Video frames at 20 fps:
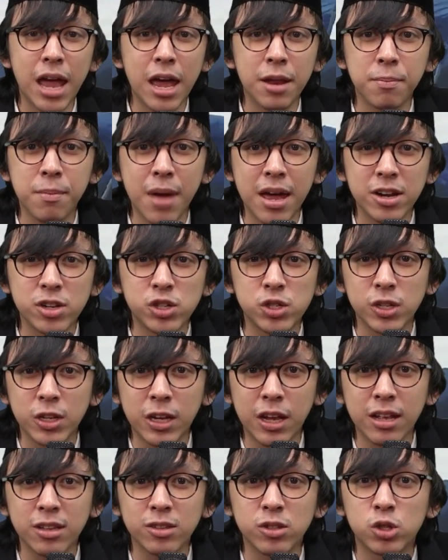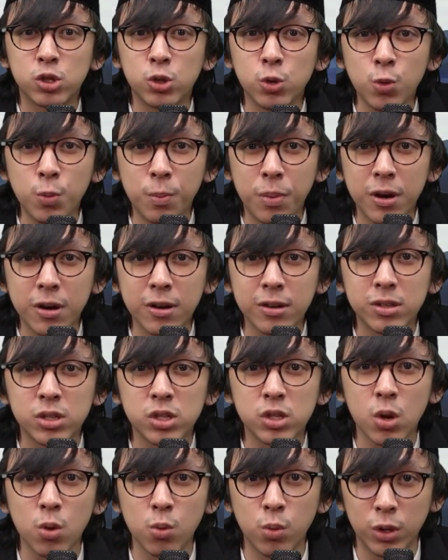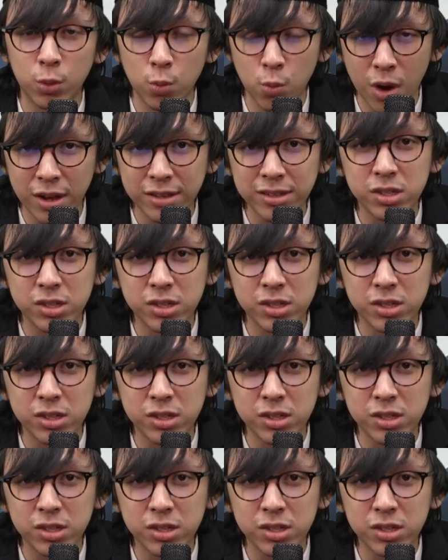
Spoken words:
had managed to hit 2 birds with 1